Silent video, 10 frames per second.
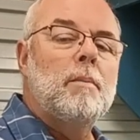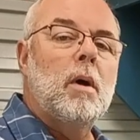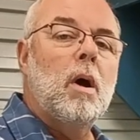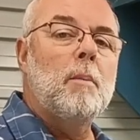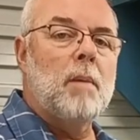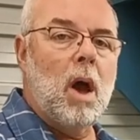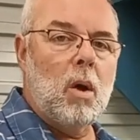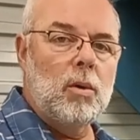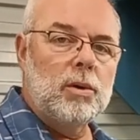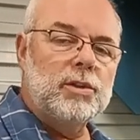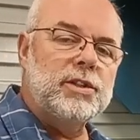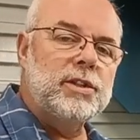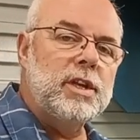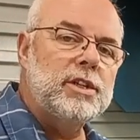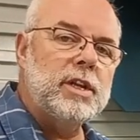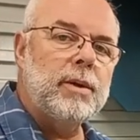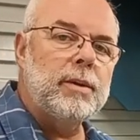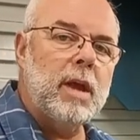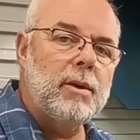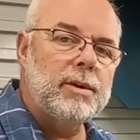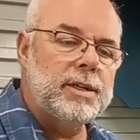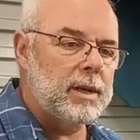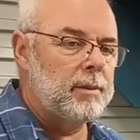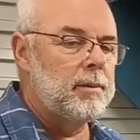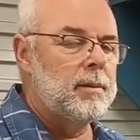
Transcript: I'm Mark Wilson, the Engineering Heretic.